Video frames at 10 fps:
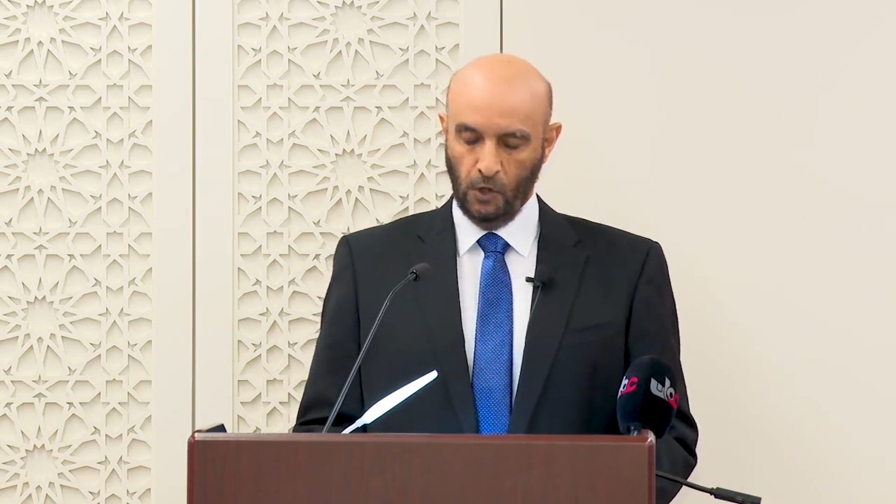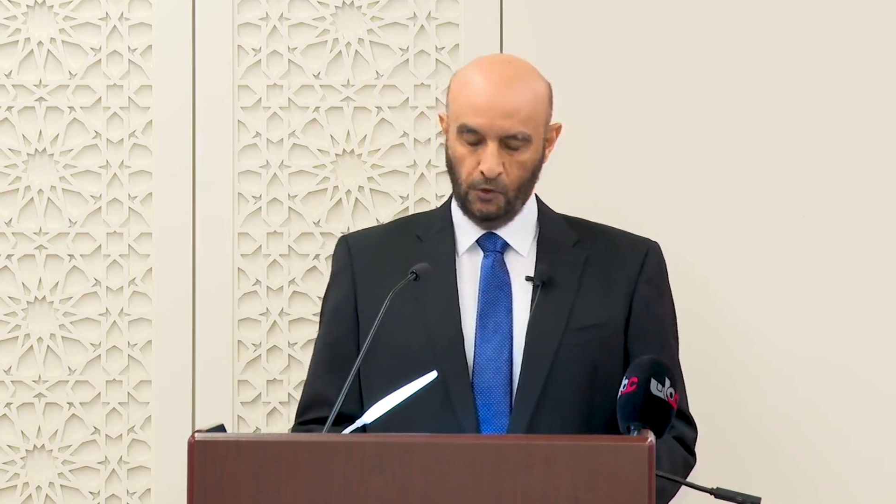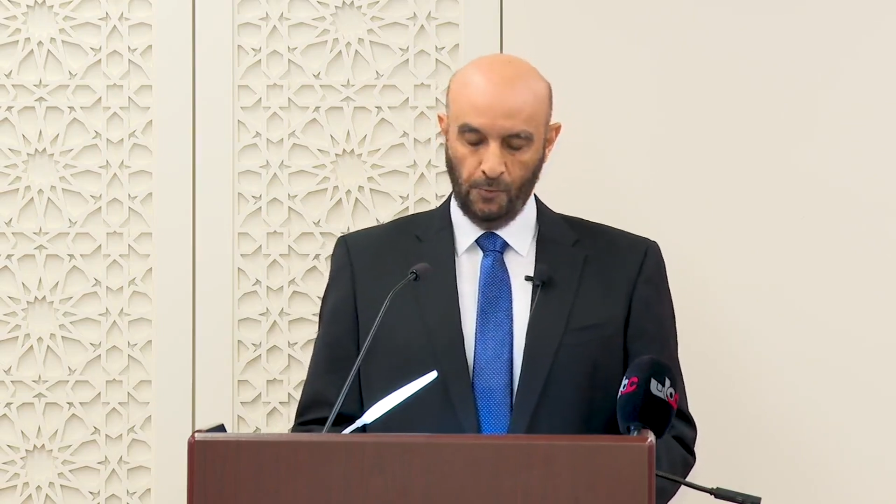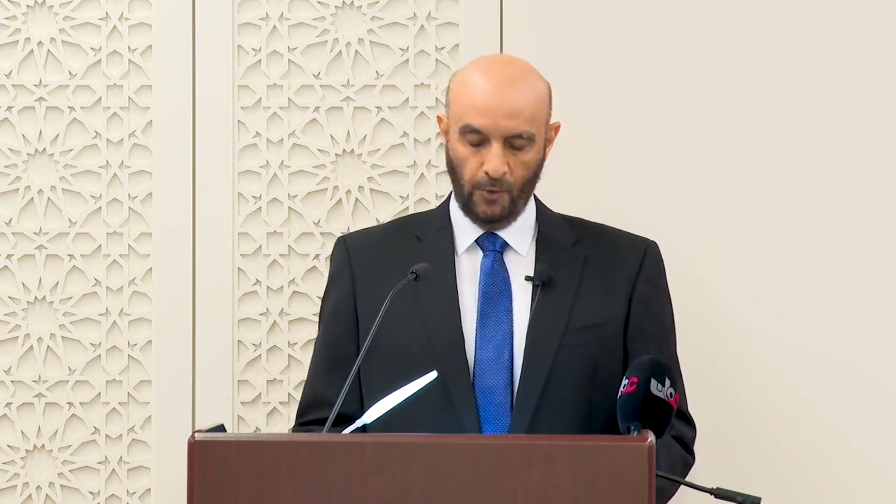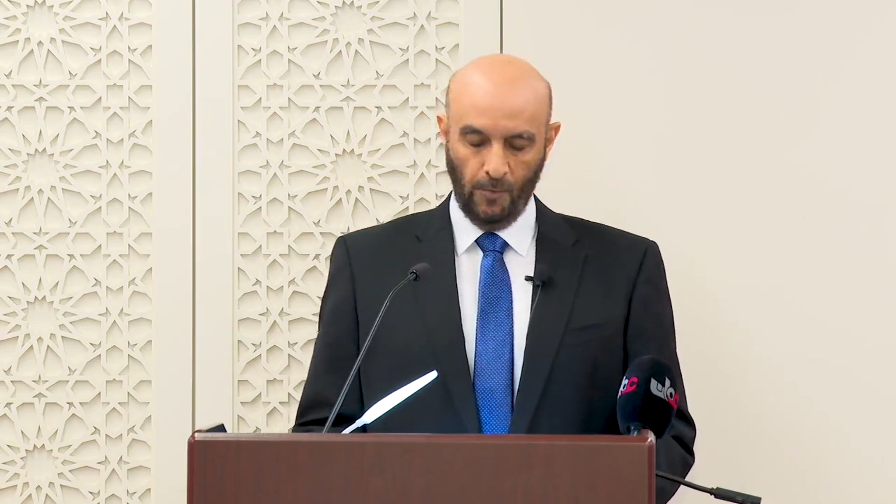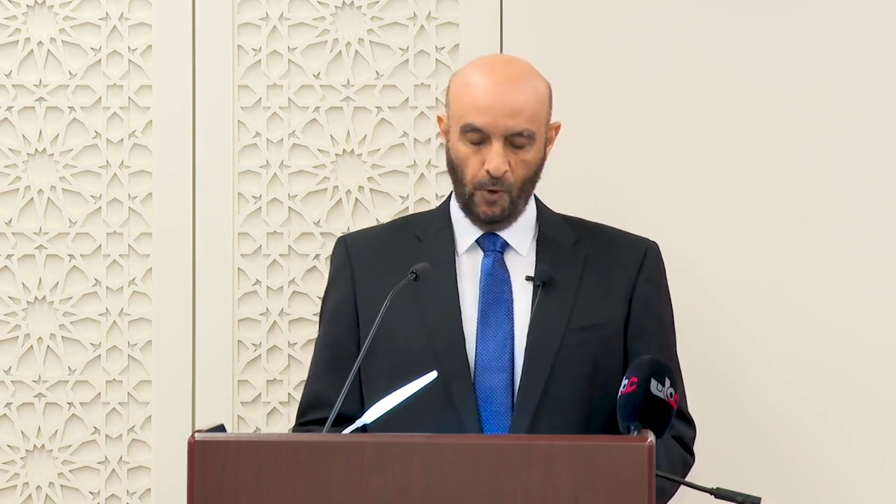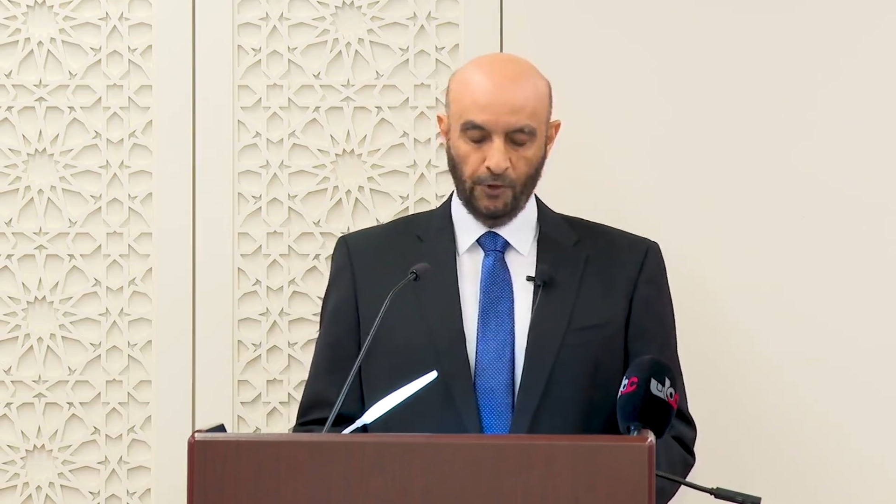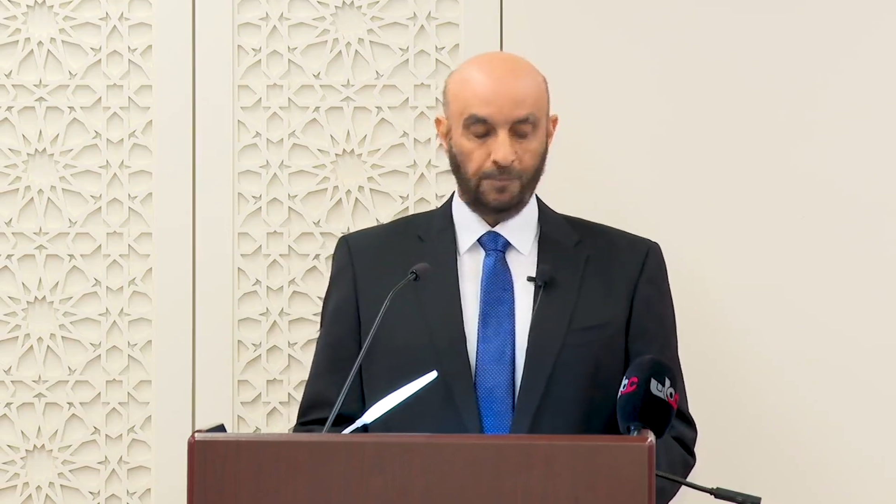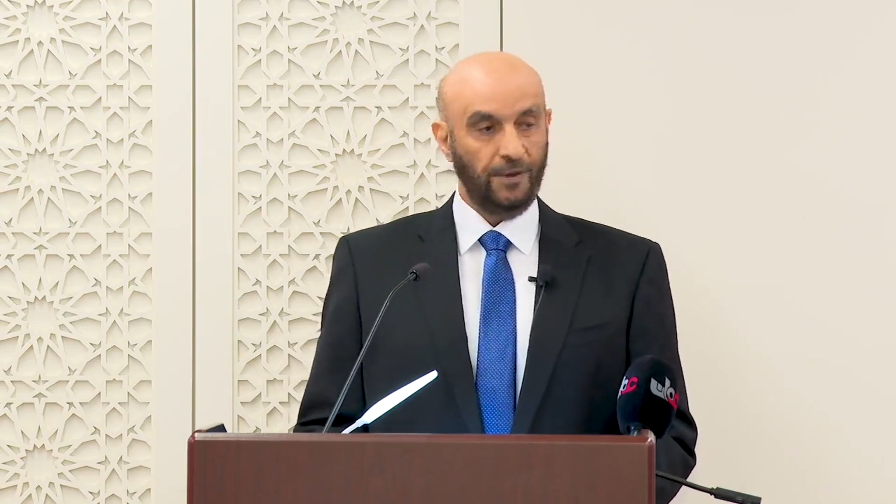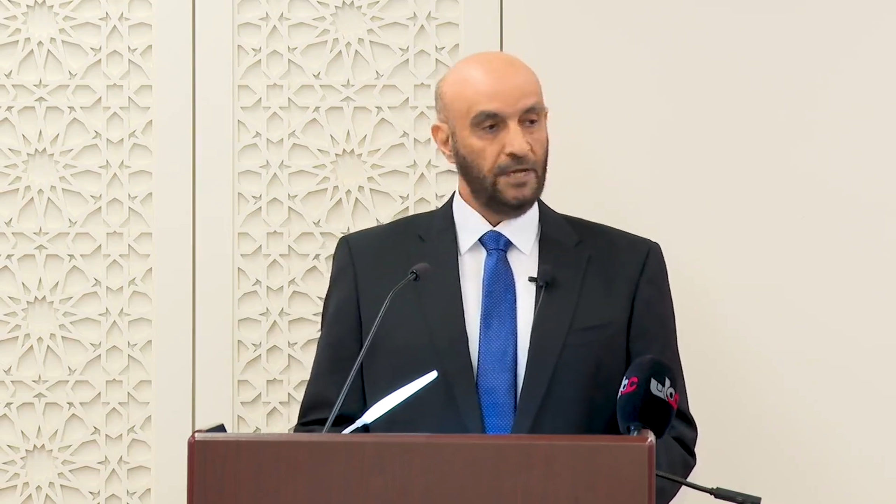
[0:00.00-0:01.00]
to
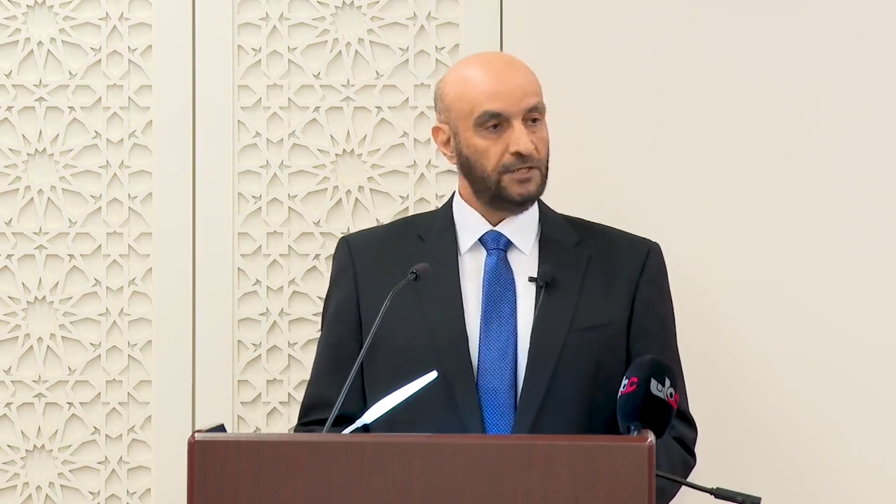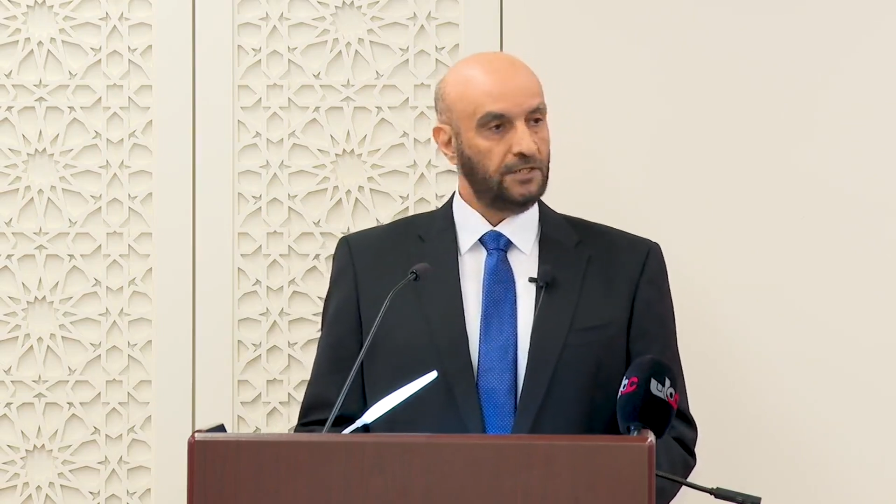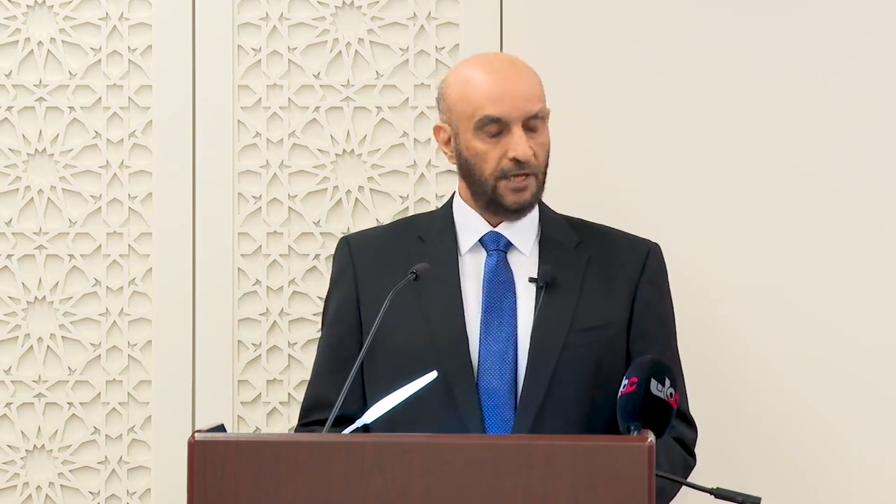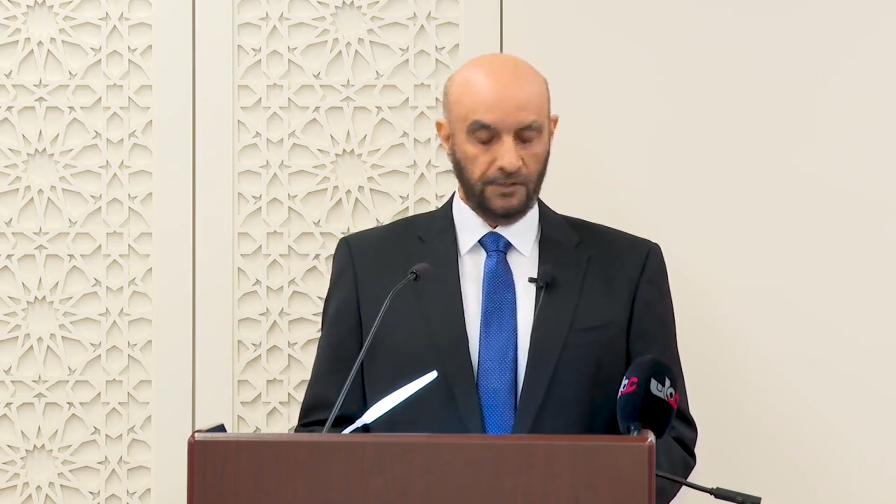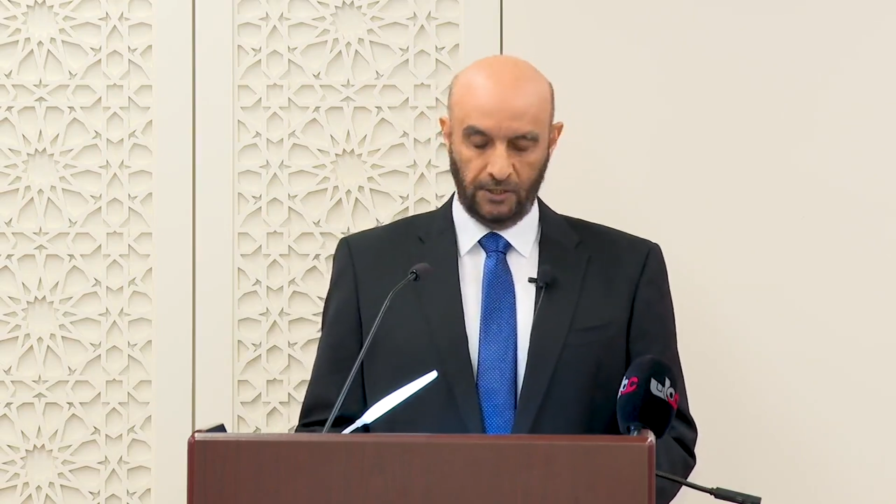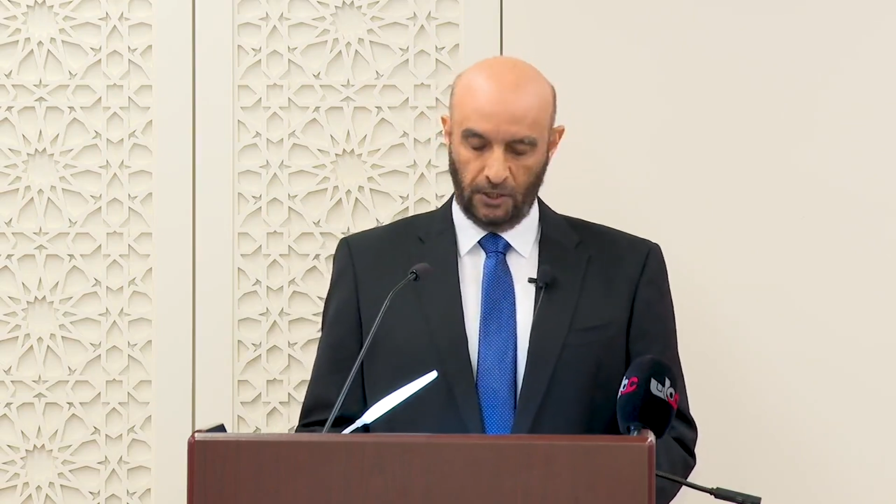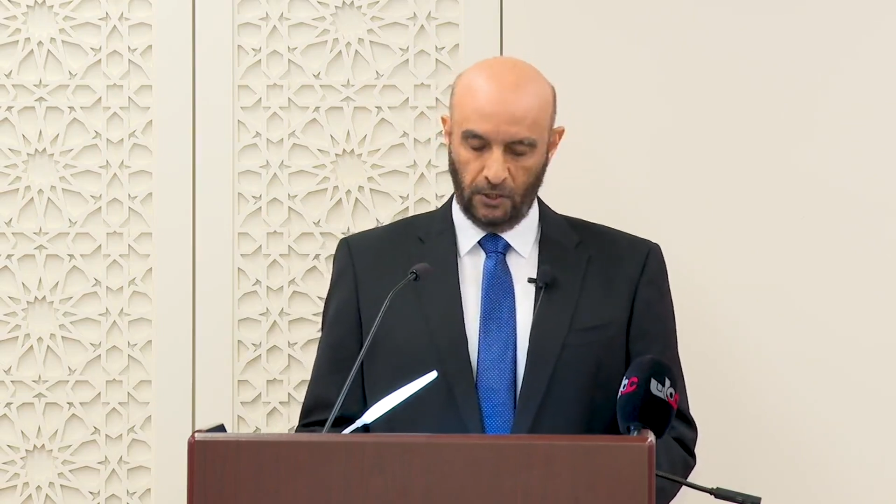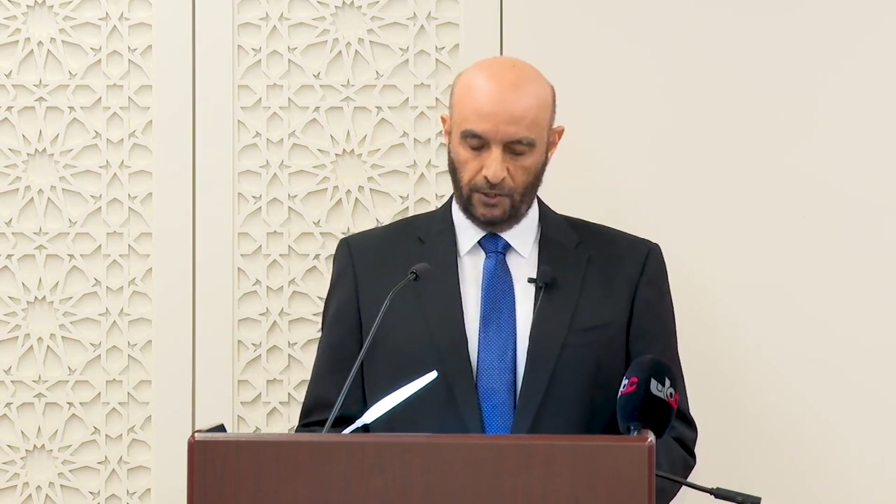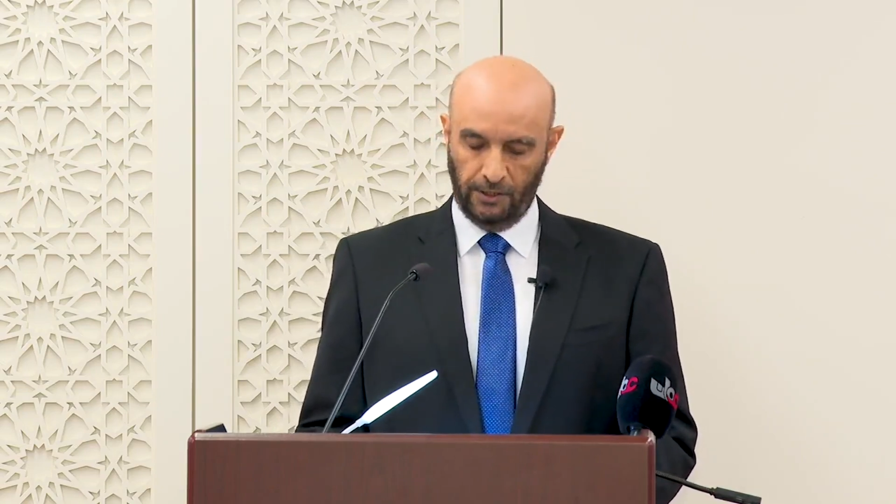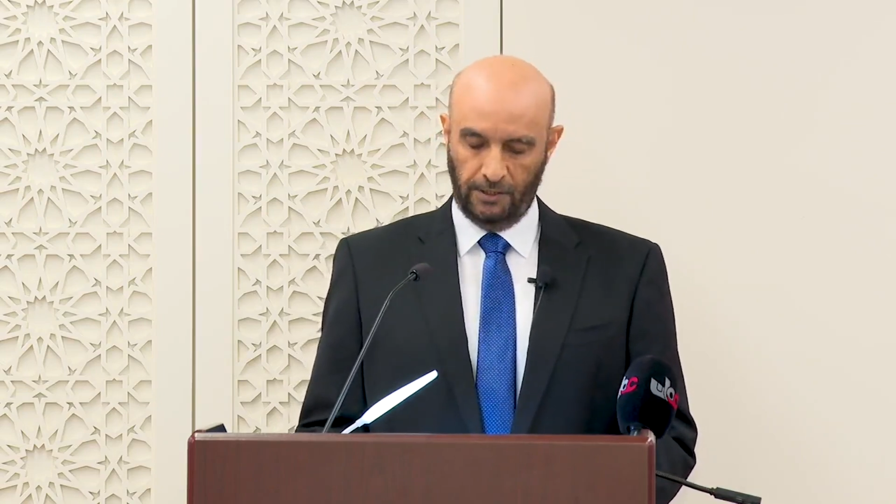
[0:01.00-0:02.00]
promote peace and
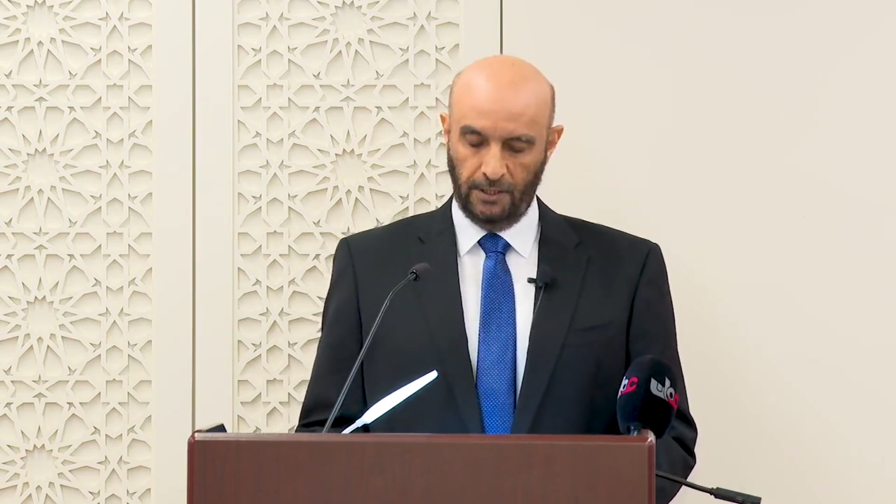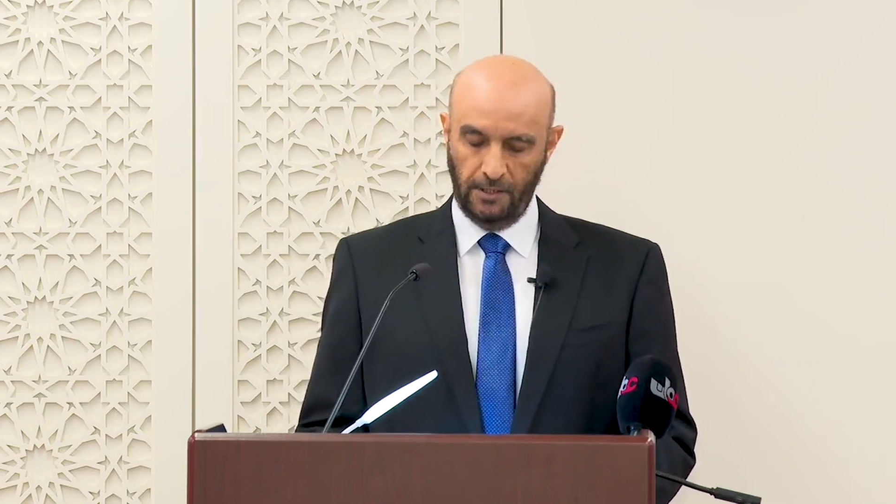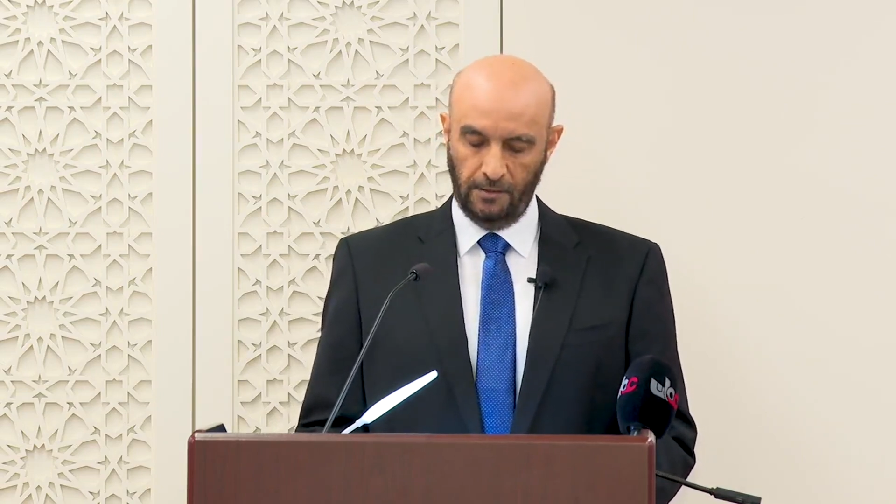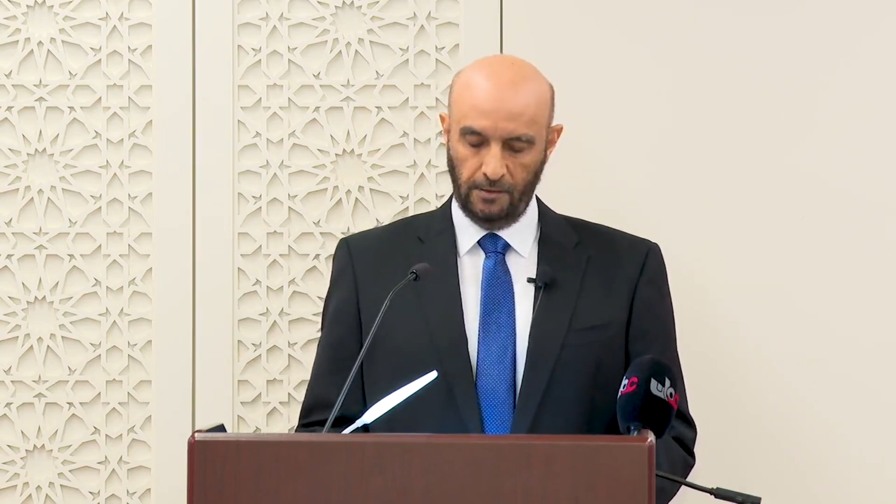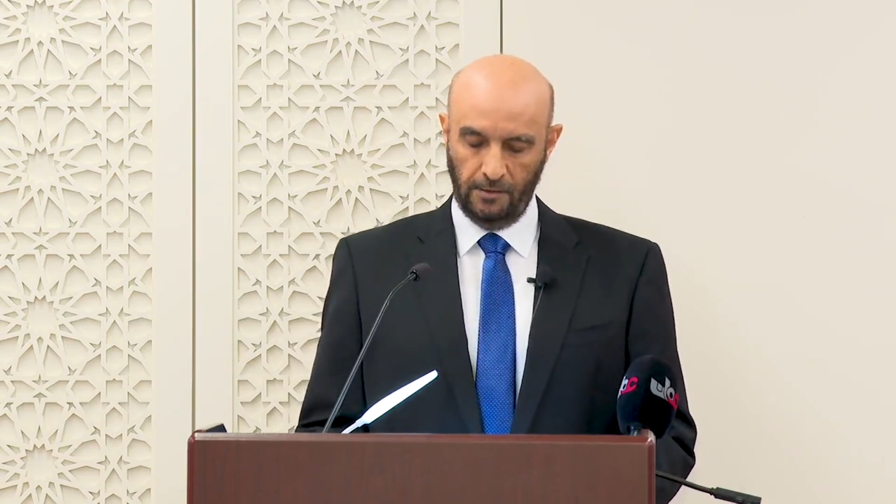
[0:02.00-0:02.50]
security,